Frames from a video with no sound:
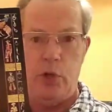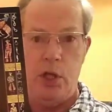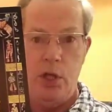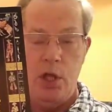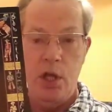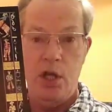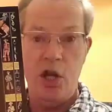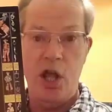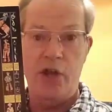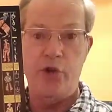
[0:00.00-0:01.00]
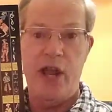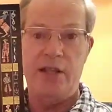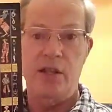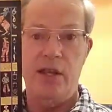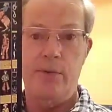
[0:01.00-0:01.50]
to a
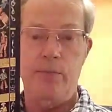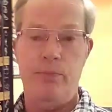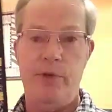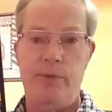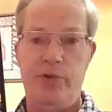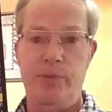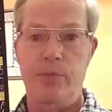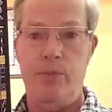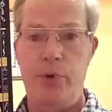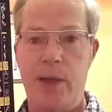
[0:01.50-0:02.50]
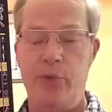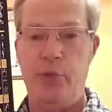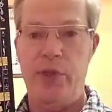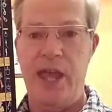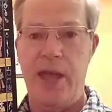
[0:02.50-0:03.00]
contract, and they were, there were some
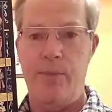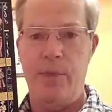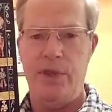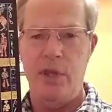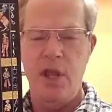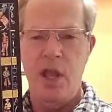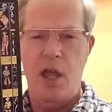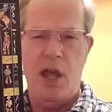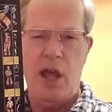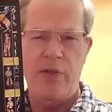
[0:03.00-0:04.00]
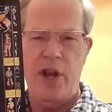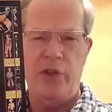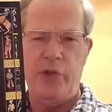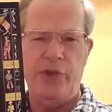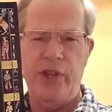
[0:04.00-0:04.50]
problems with that. But uh, then
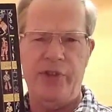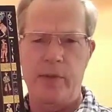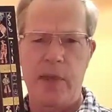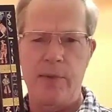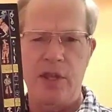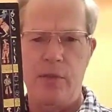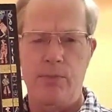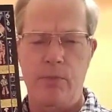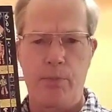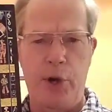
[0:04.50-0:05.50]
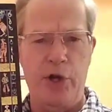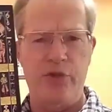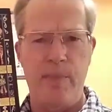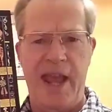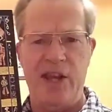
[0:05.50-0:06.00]
also it sounds like maybe the
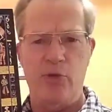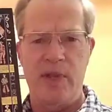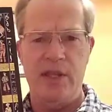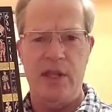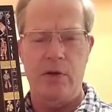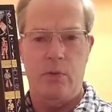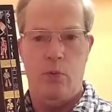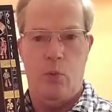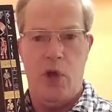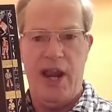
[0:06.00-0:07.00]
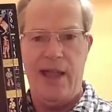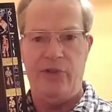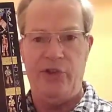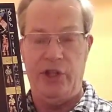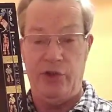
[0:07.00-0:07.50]
Byrds management didn't want to
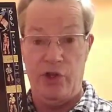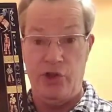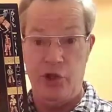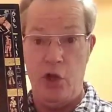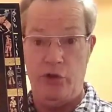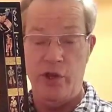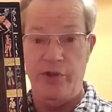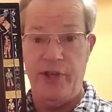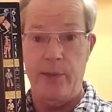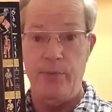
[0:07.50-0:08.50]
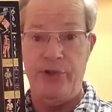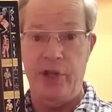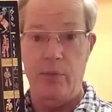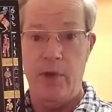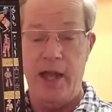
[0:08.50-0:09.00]
have six of the songs in this album
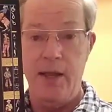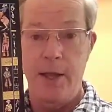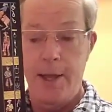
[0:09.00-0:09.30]
sung by,